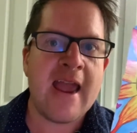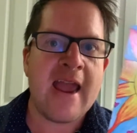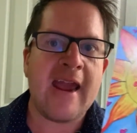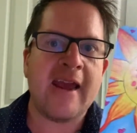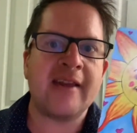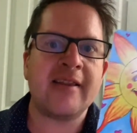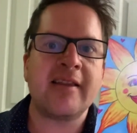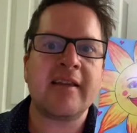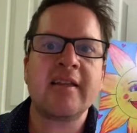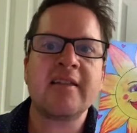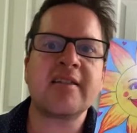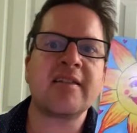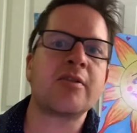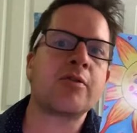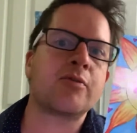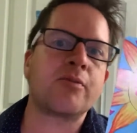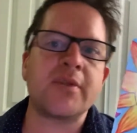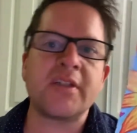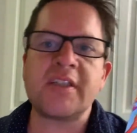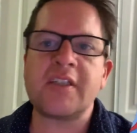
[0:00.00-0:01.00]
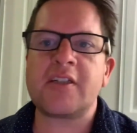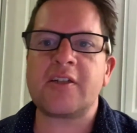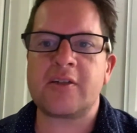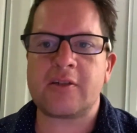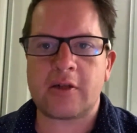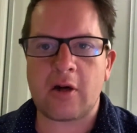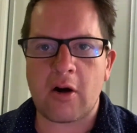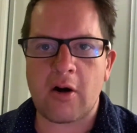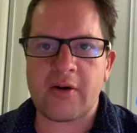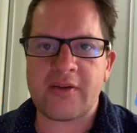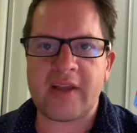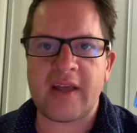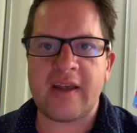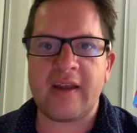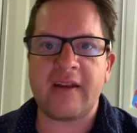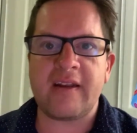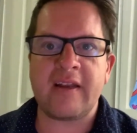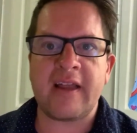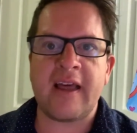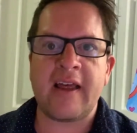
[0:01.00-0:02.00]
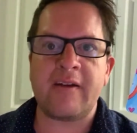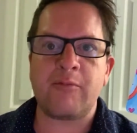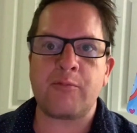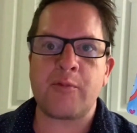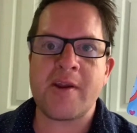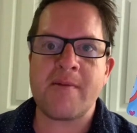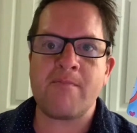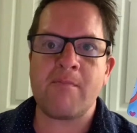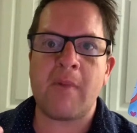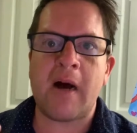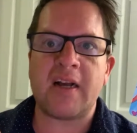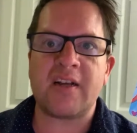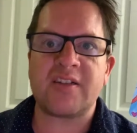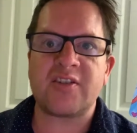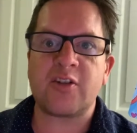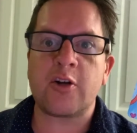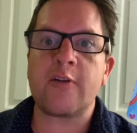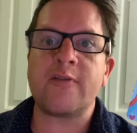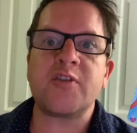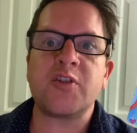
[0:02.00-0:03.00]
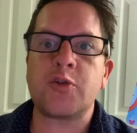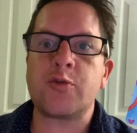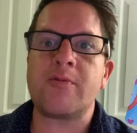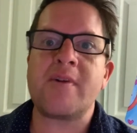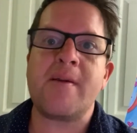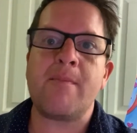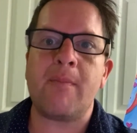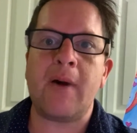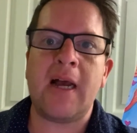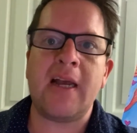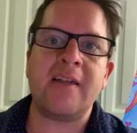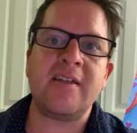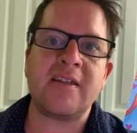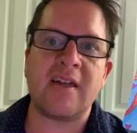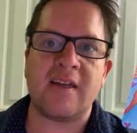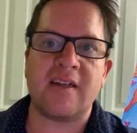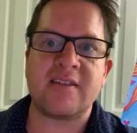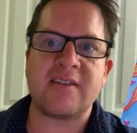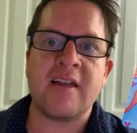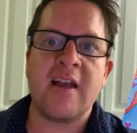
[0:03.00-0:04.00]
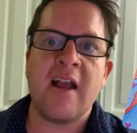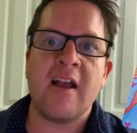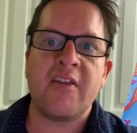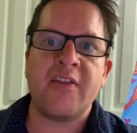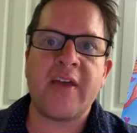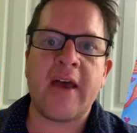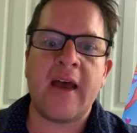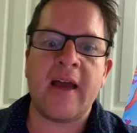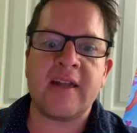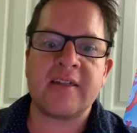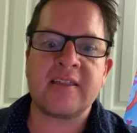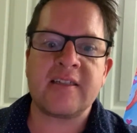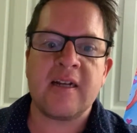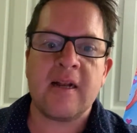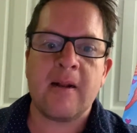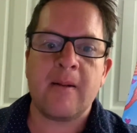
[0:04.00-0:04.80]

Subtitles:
And this is a really good card that serves to remind us that